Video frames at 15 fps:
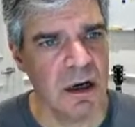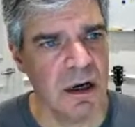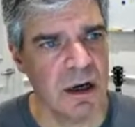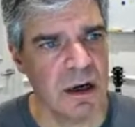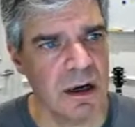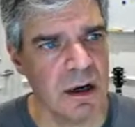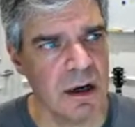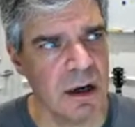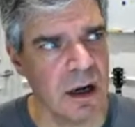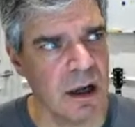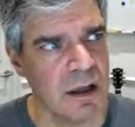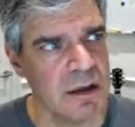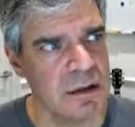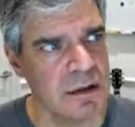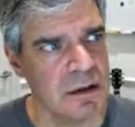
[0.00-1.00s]

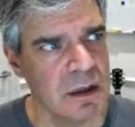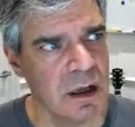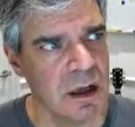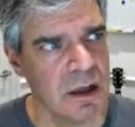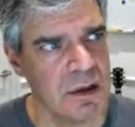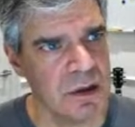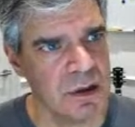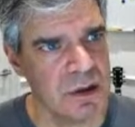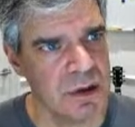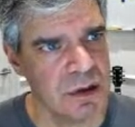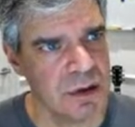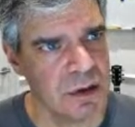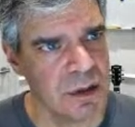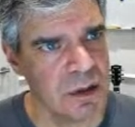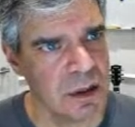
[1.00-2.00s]
I
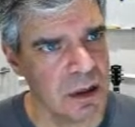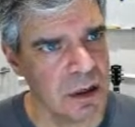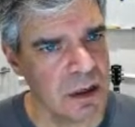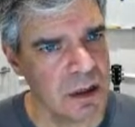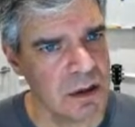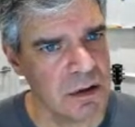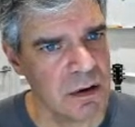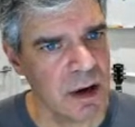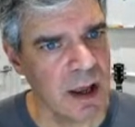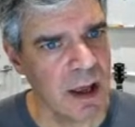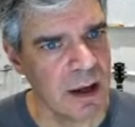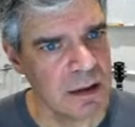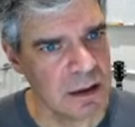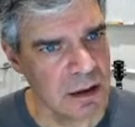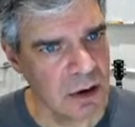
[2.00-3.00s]
think they're
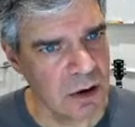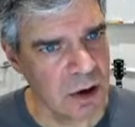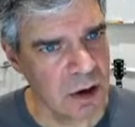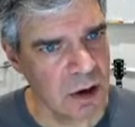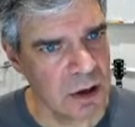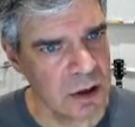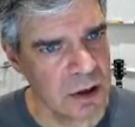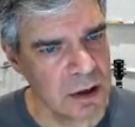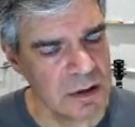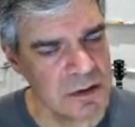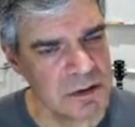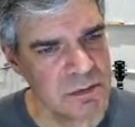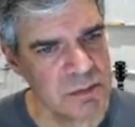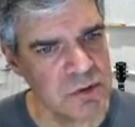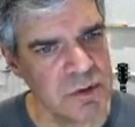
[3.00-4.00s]
adding R
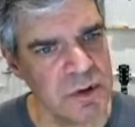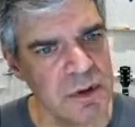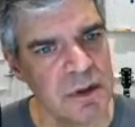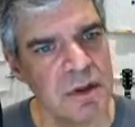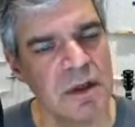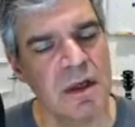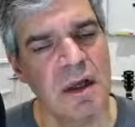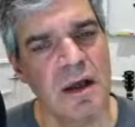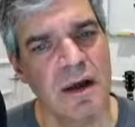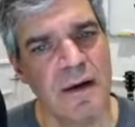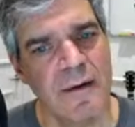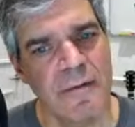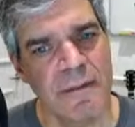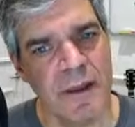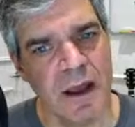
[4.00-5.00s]
support.
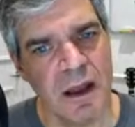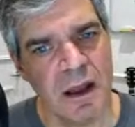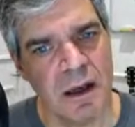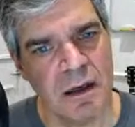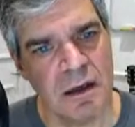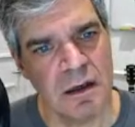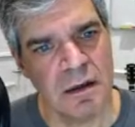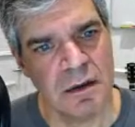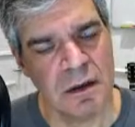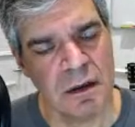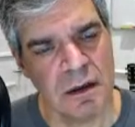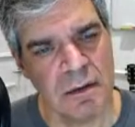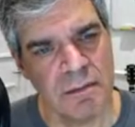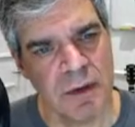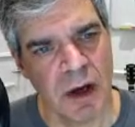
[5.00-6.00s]
And
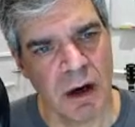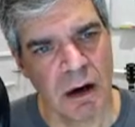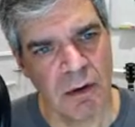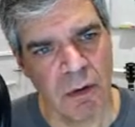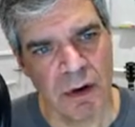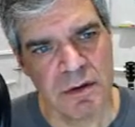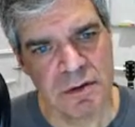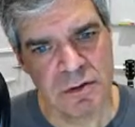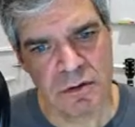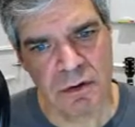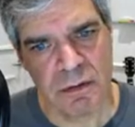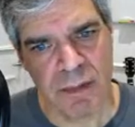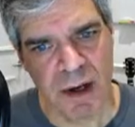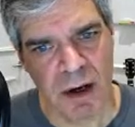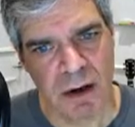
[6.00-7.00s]
I'm not quite
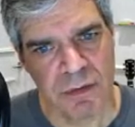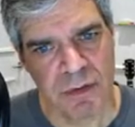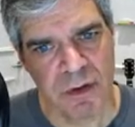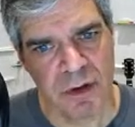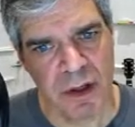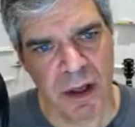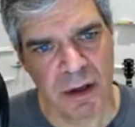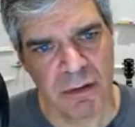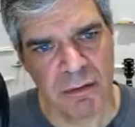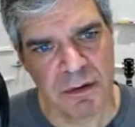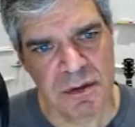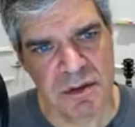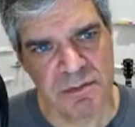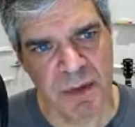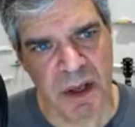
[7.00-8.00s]
sure about the
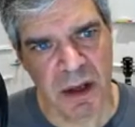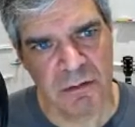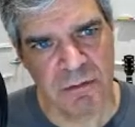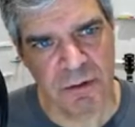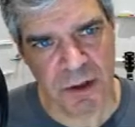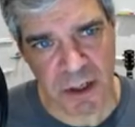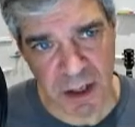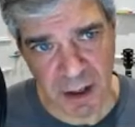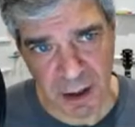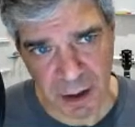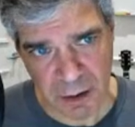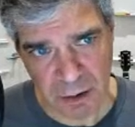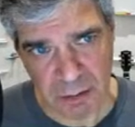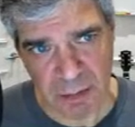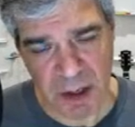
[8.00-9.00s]
language span for
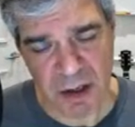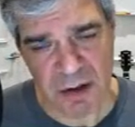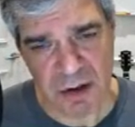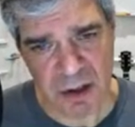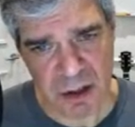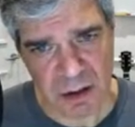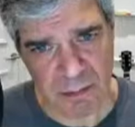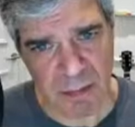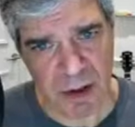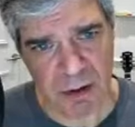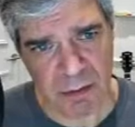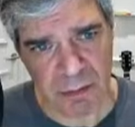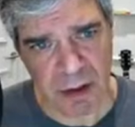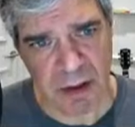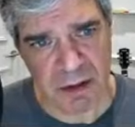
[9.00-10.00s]
Kaggle, but I think it might
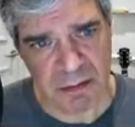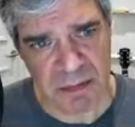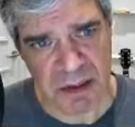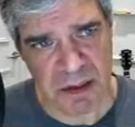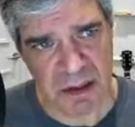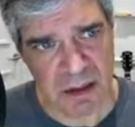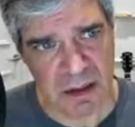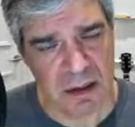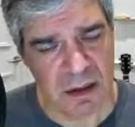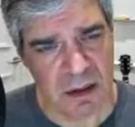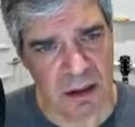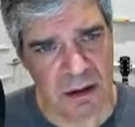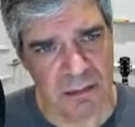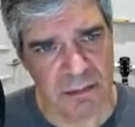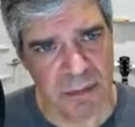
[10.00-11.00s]
already be
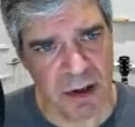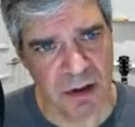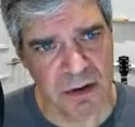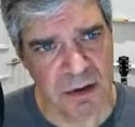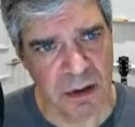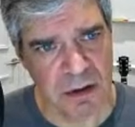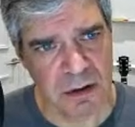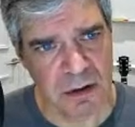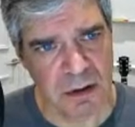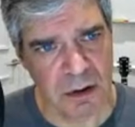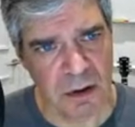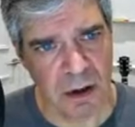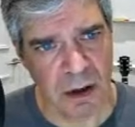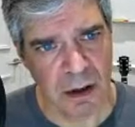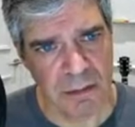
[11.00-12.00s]
Python and
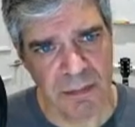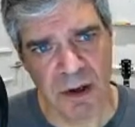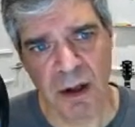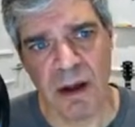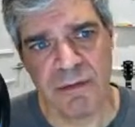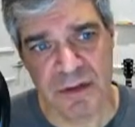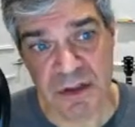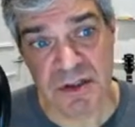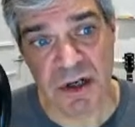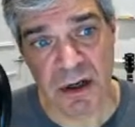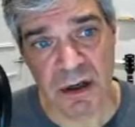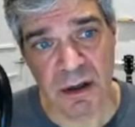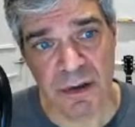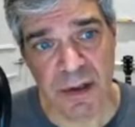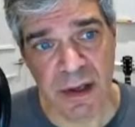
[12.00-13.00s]
R, but I'll have to check
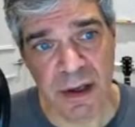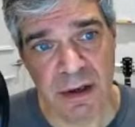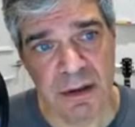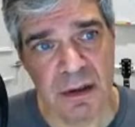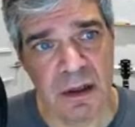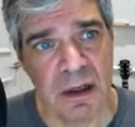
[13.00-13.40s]
on that.